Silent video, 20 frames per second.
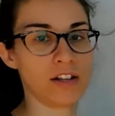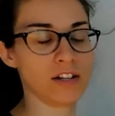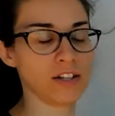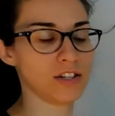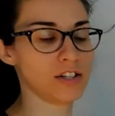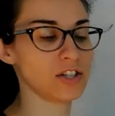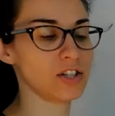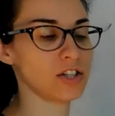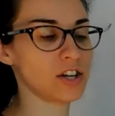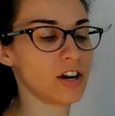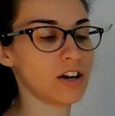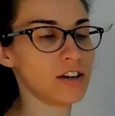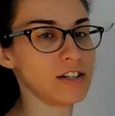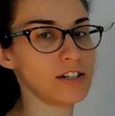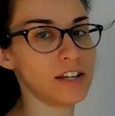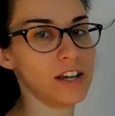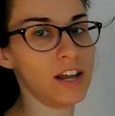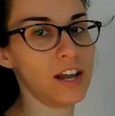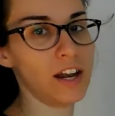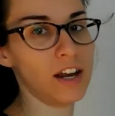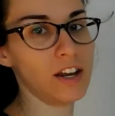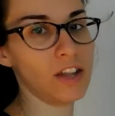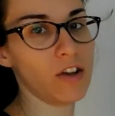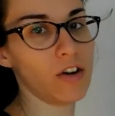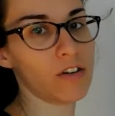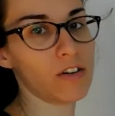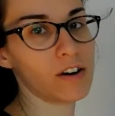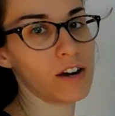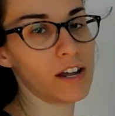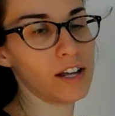start in
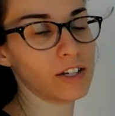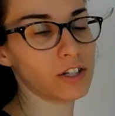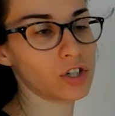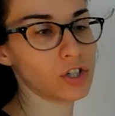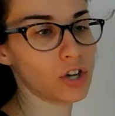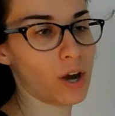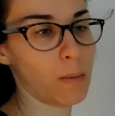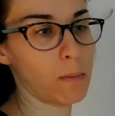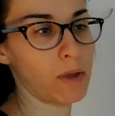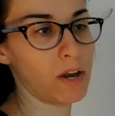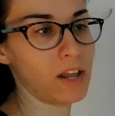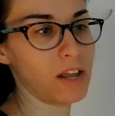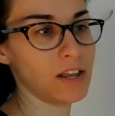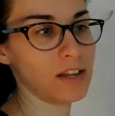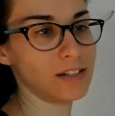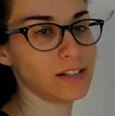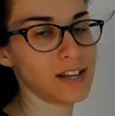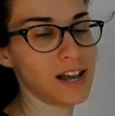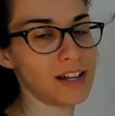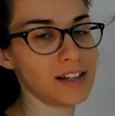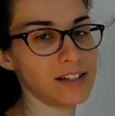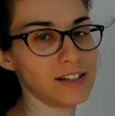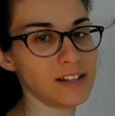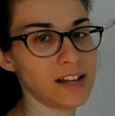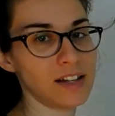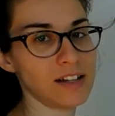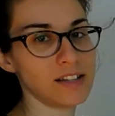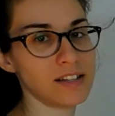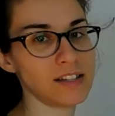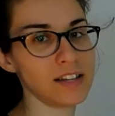your extremities and
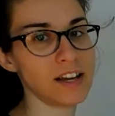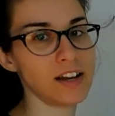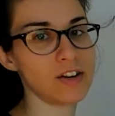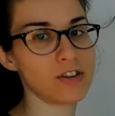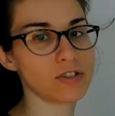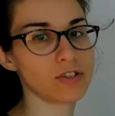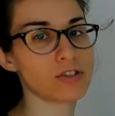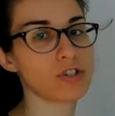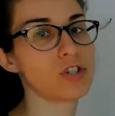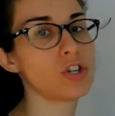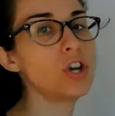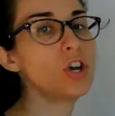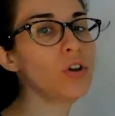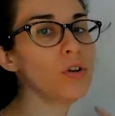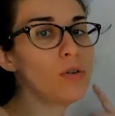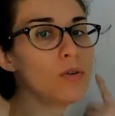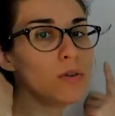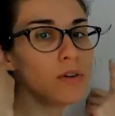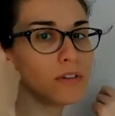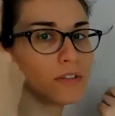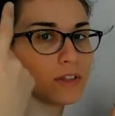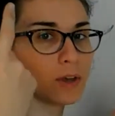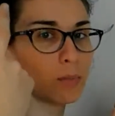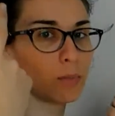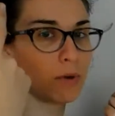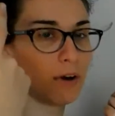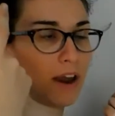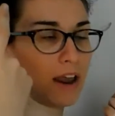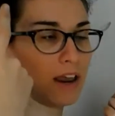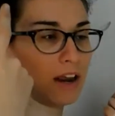send signals to the
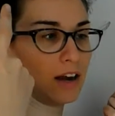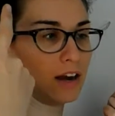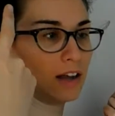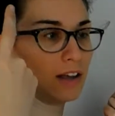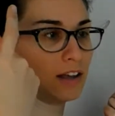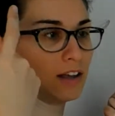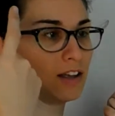brain.